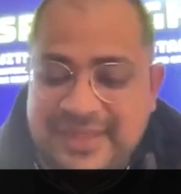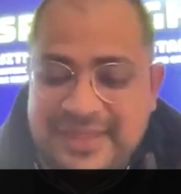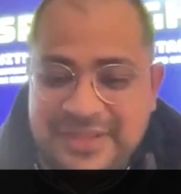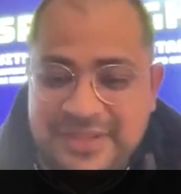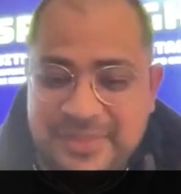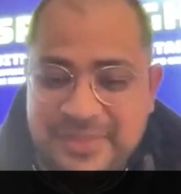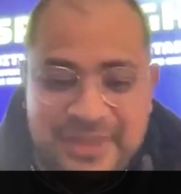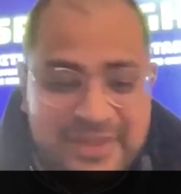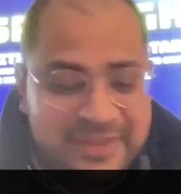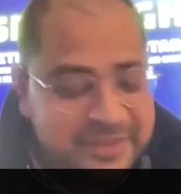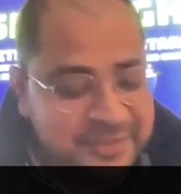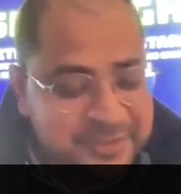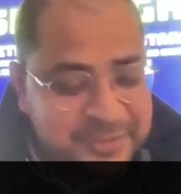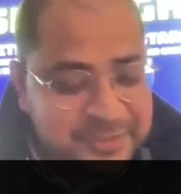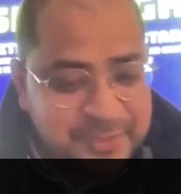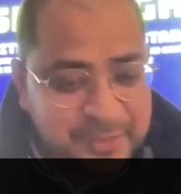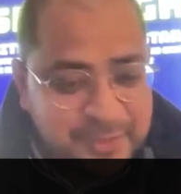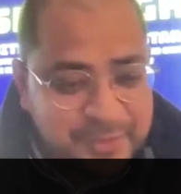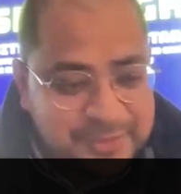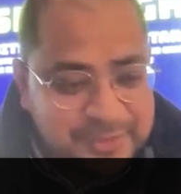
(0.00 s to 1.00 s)
experience
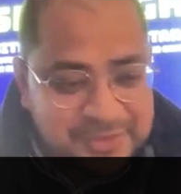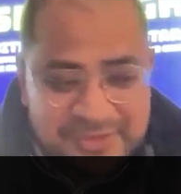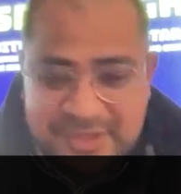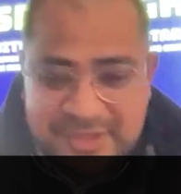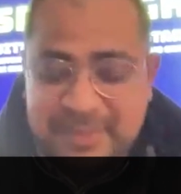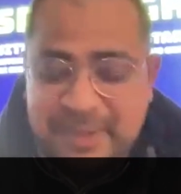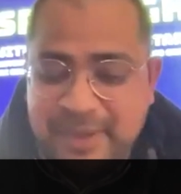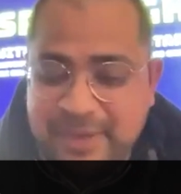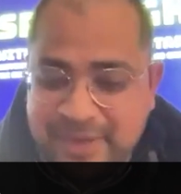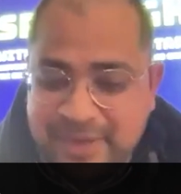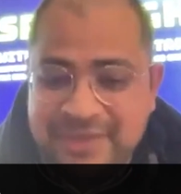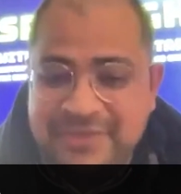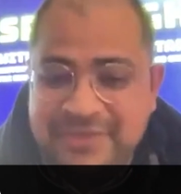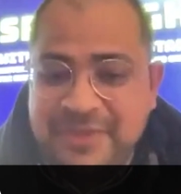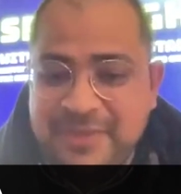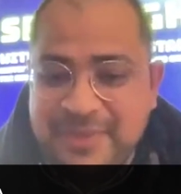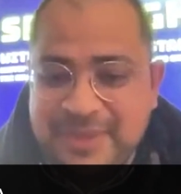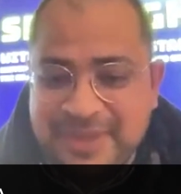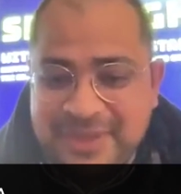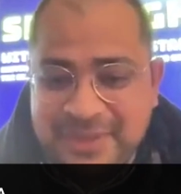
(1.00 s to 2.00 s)
for just about
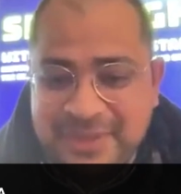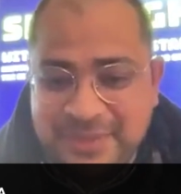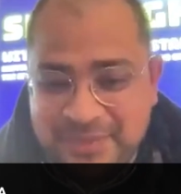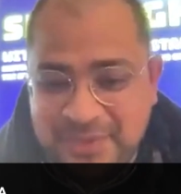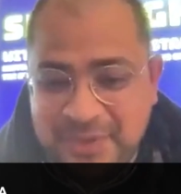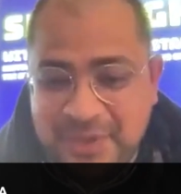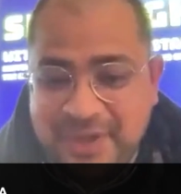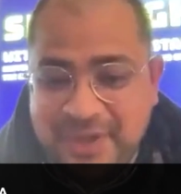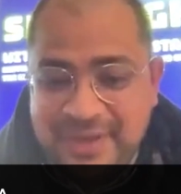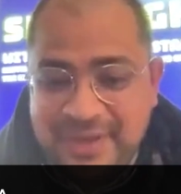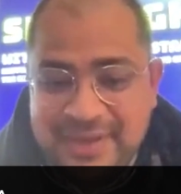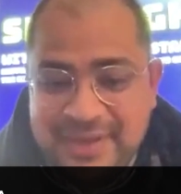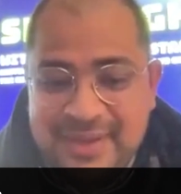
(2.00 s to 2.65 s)
everybody who joined.